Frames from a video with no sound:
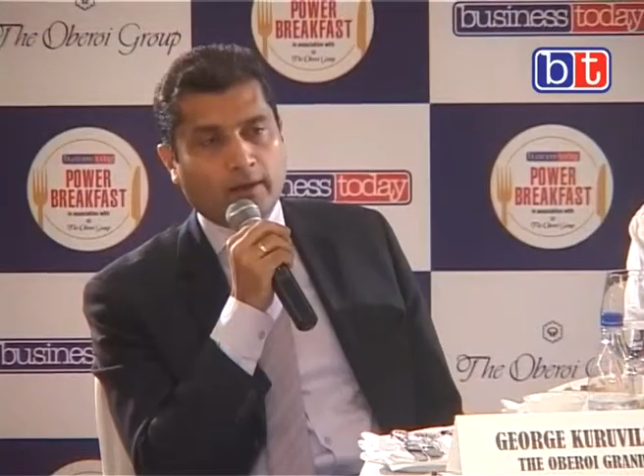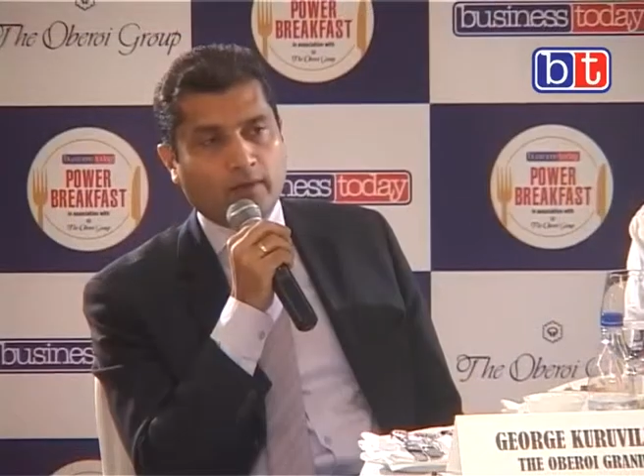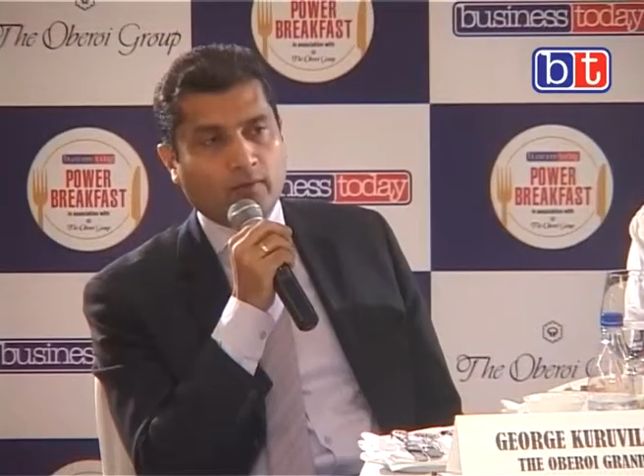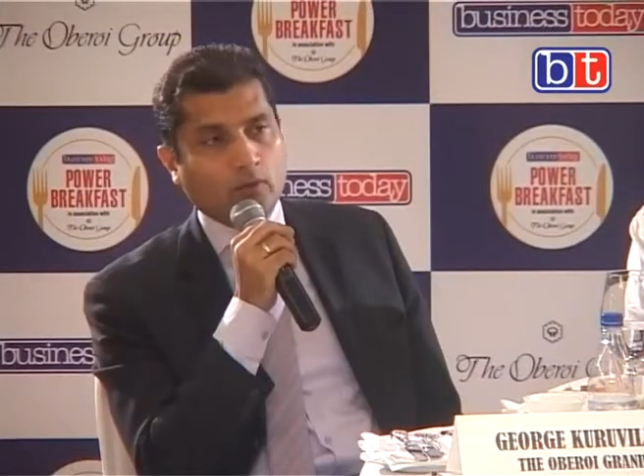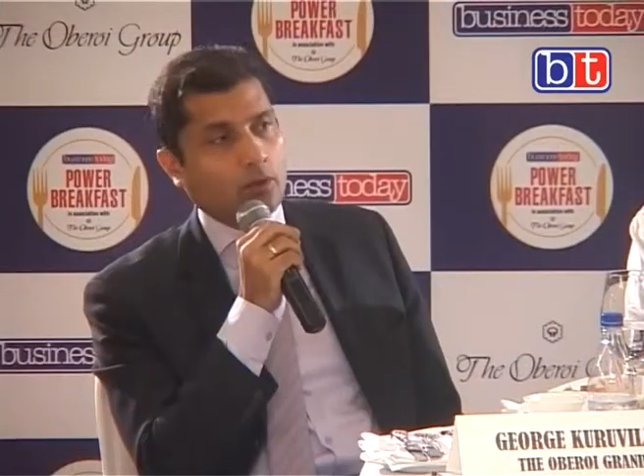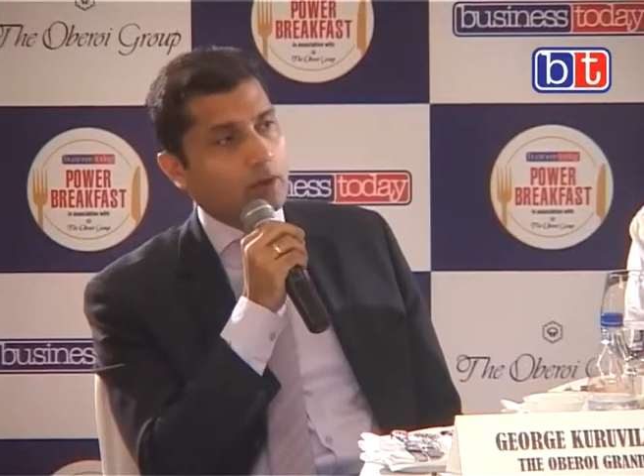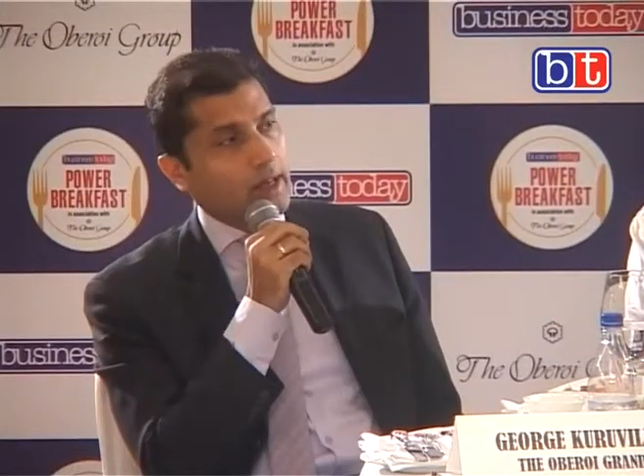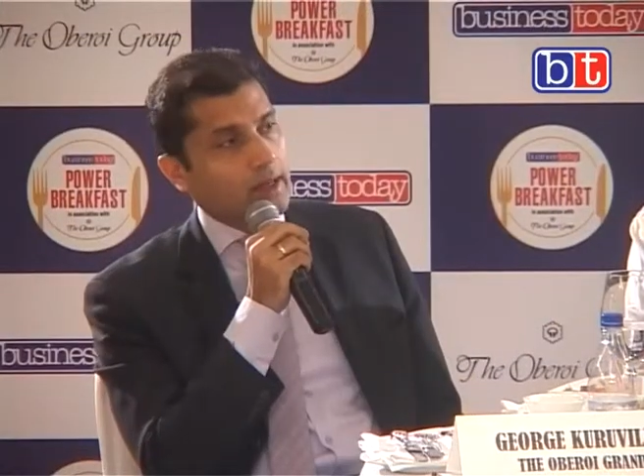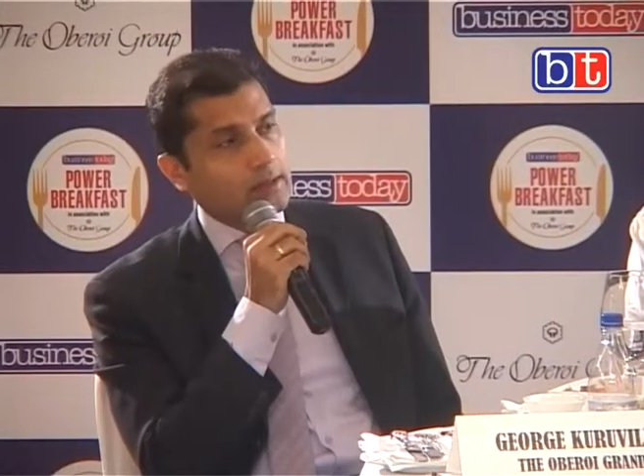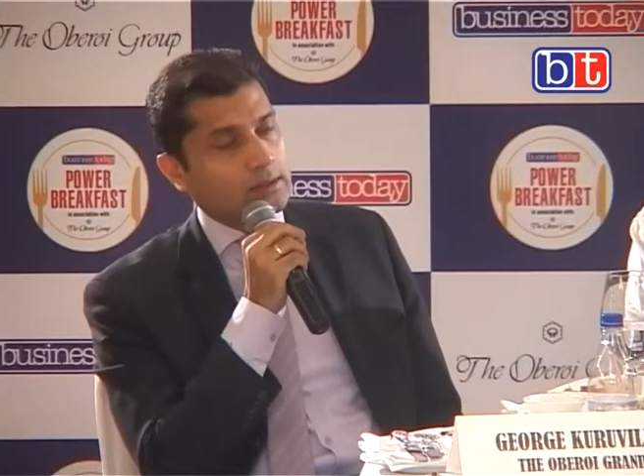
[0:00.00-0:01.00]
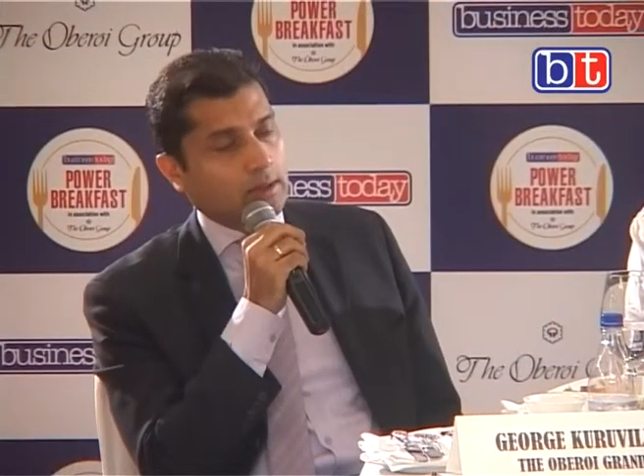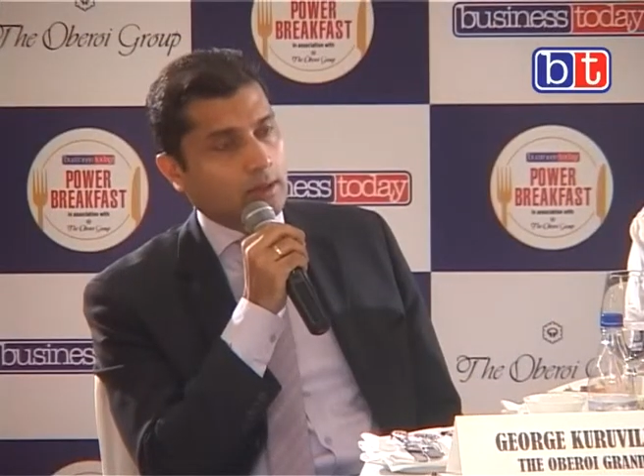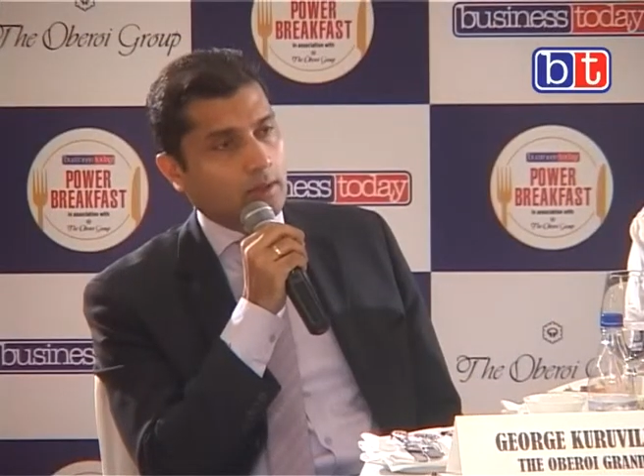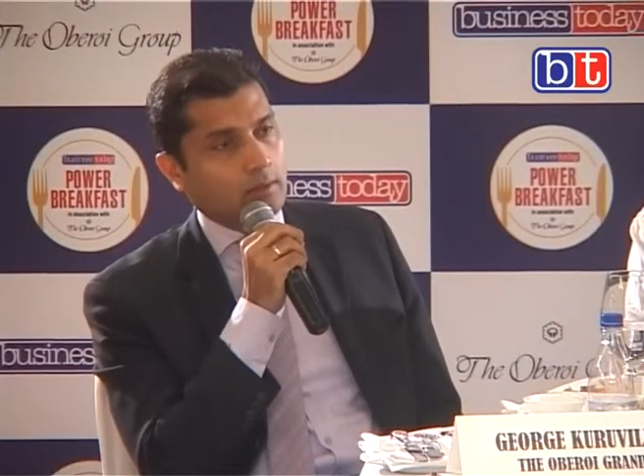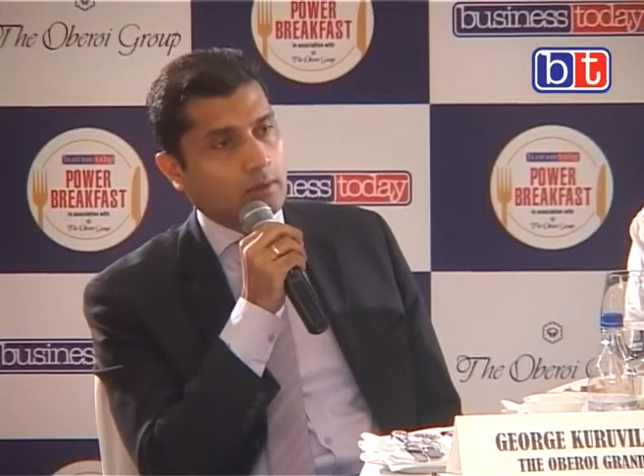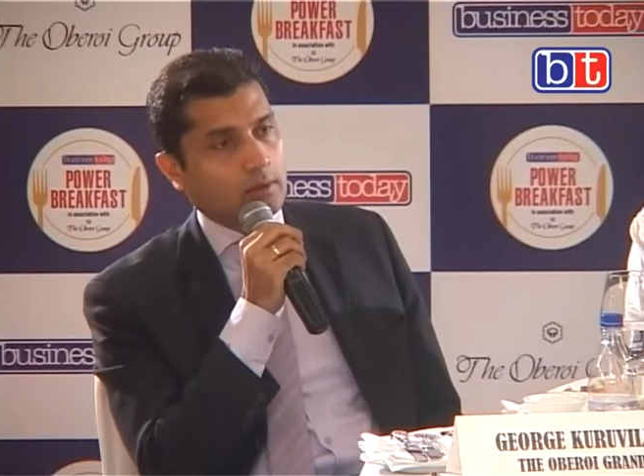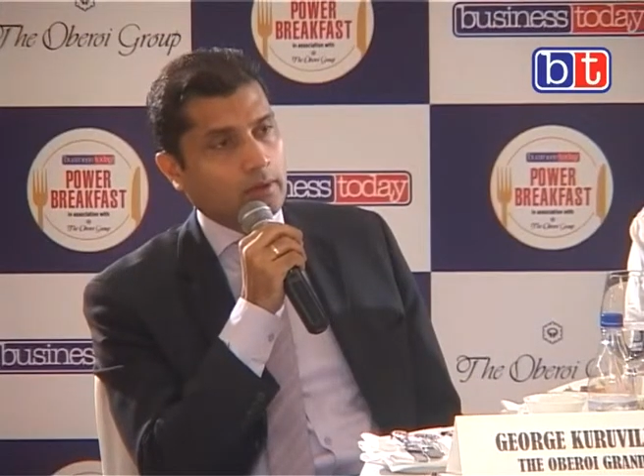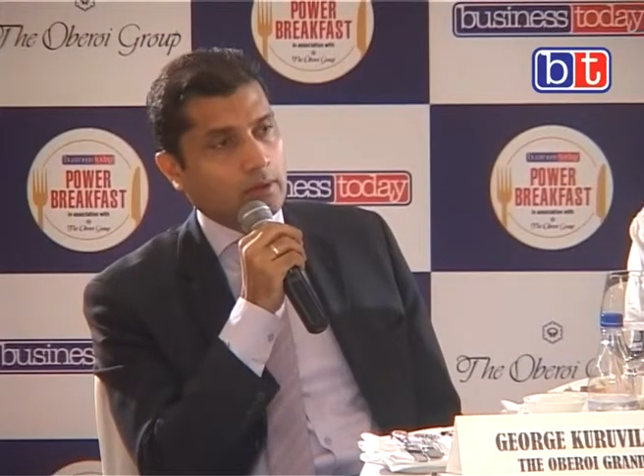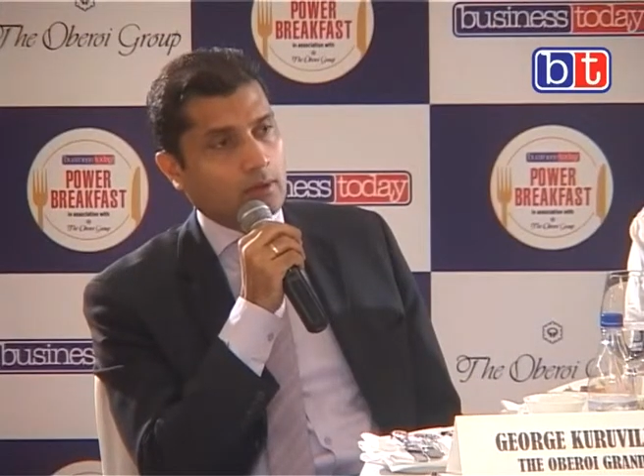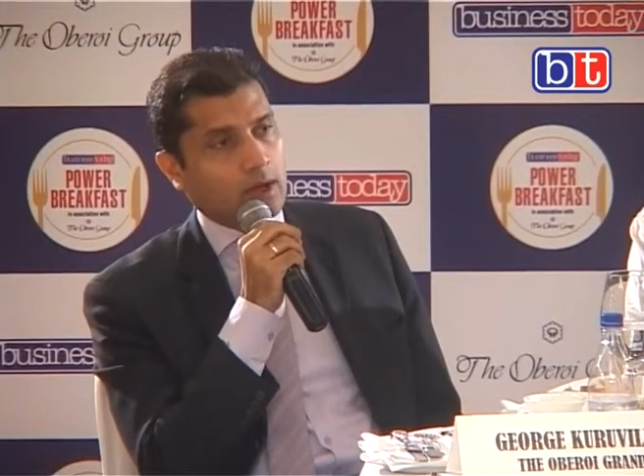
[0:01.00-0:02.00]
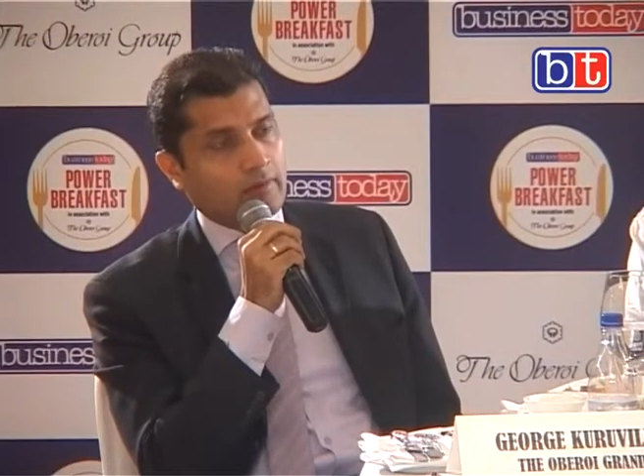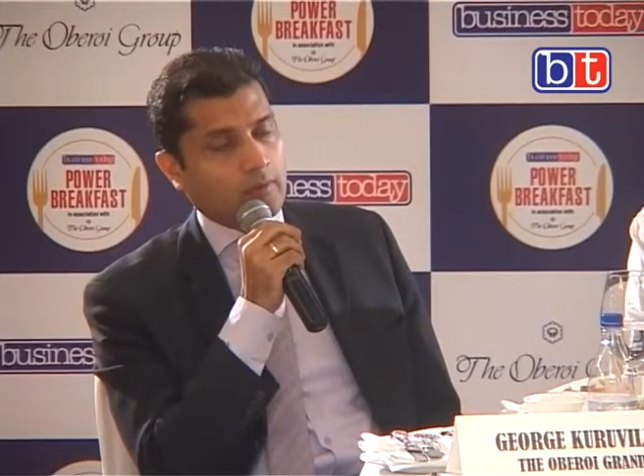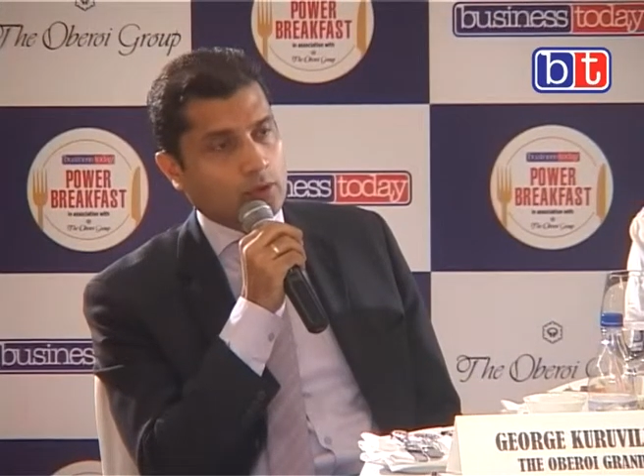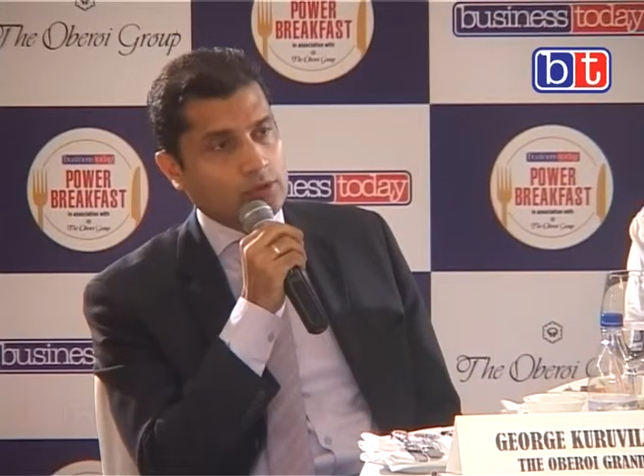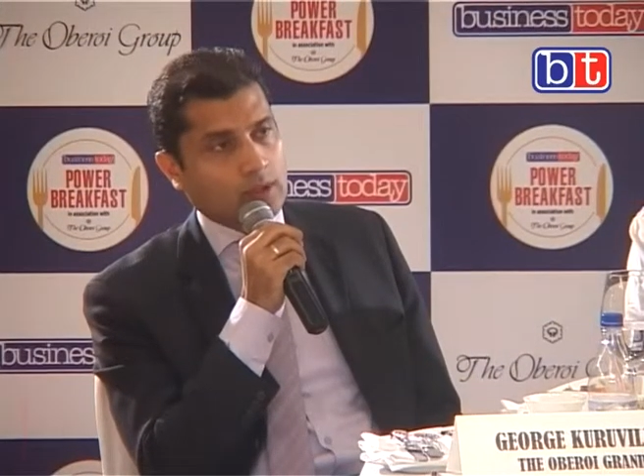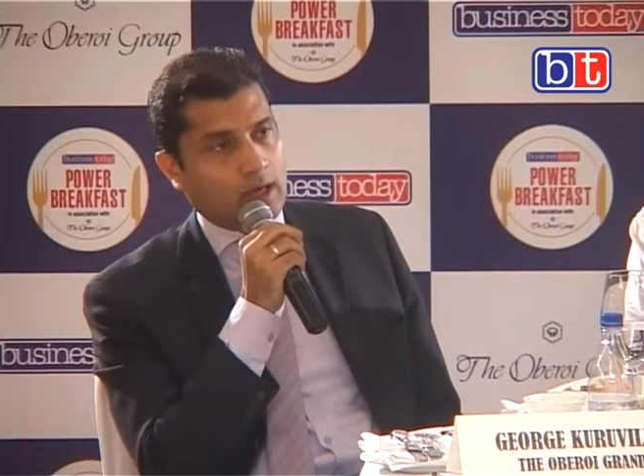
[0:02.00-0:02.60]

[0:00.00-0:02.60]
If you look at, of course,